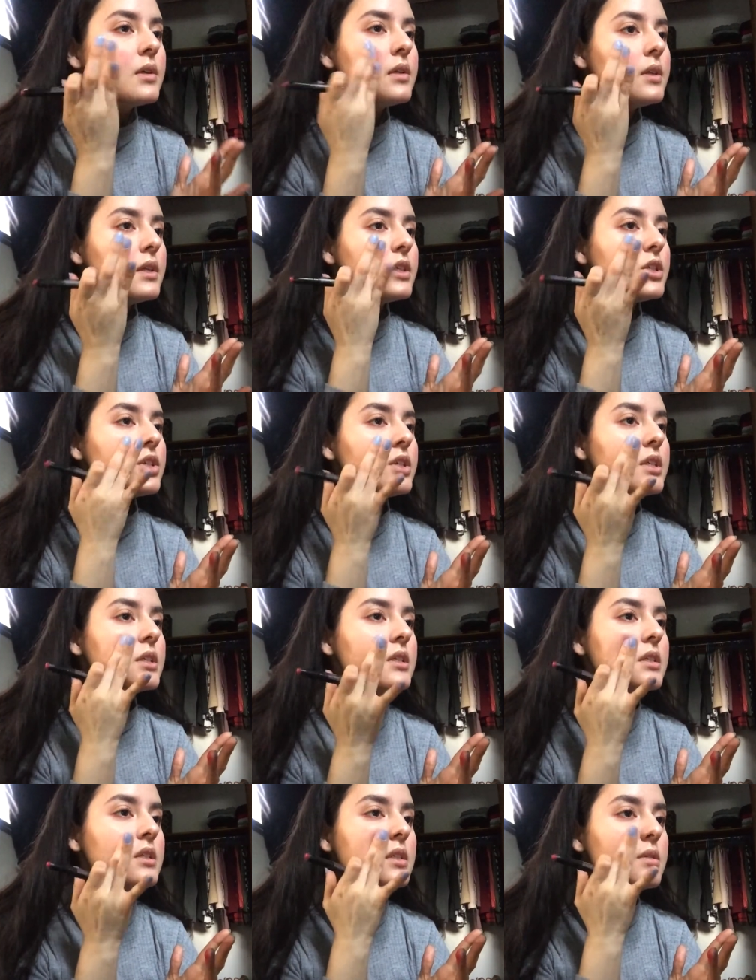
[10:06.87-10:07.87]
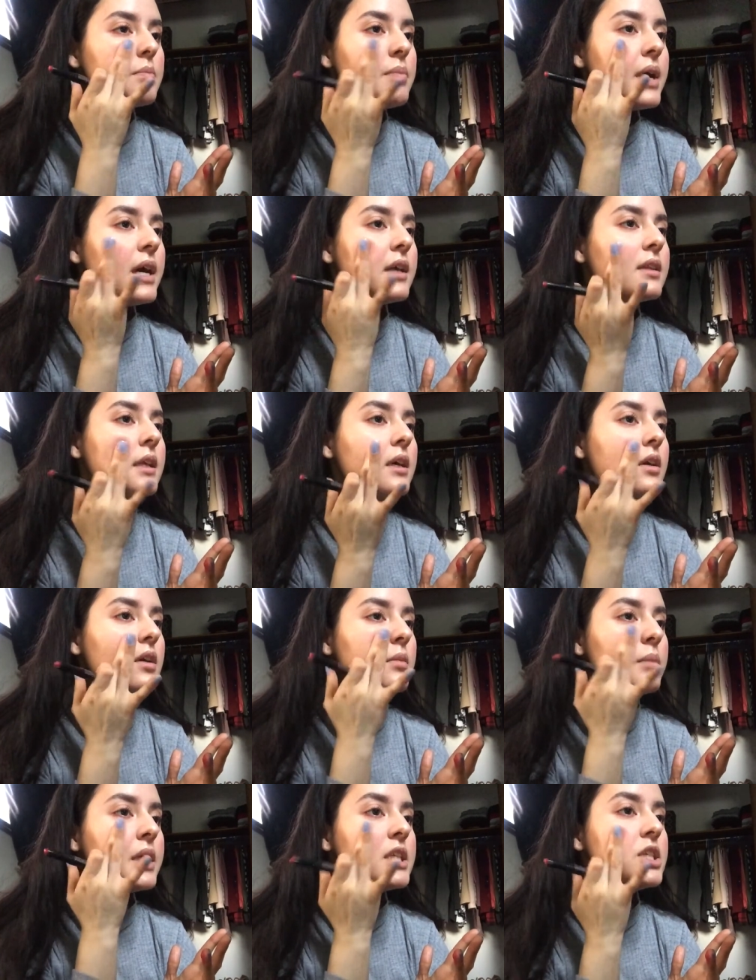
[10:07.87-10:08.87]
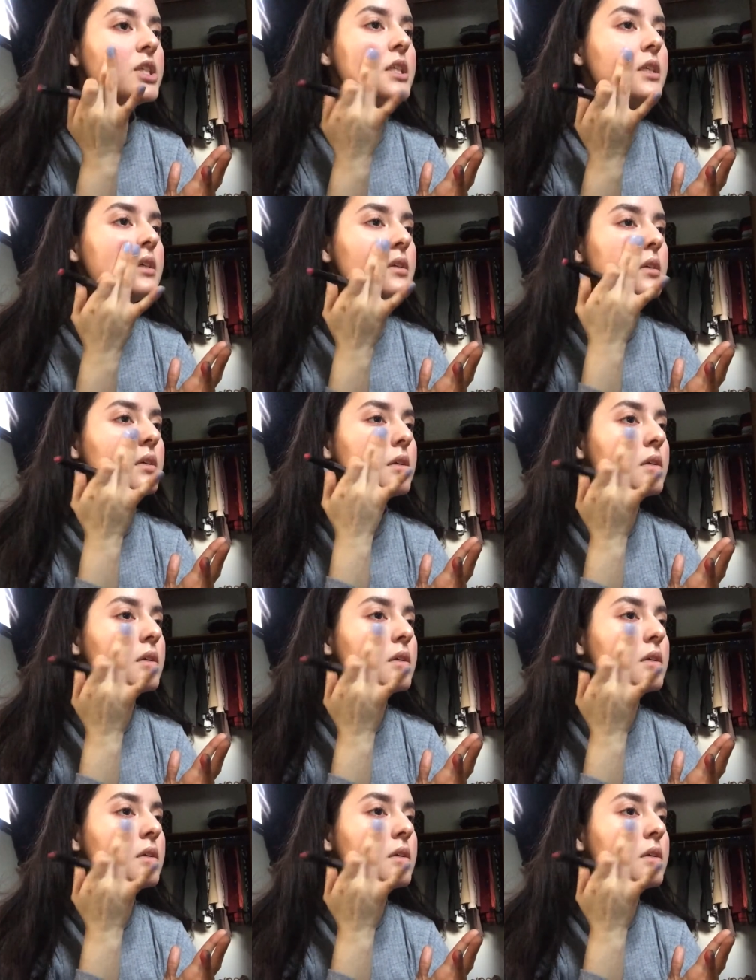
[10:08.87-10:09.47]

and just pat that on my cheek.